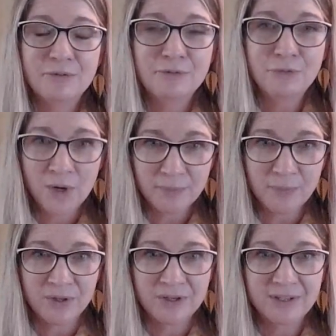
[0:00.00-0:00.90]
fourth
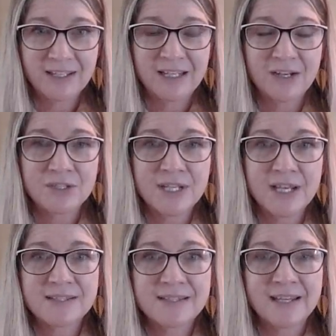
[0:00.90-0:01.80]
book in our
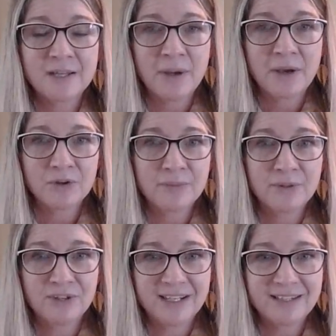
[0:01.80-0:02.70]
text set about
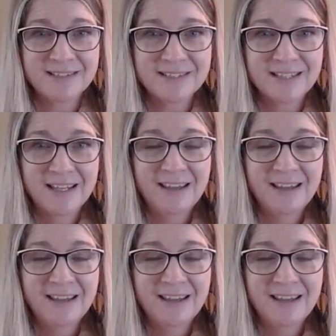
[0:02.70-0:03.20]
communities.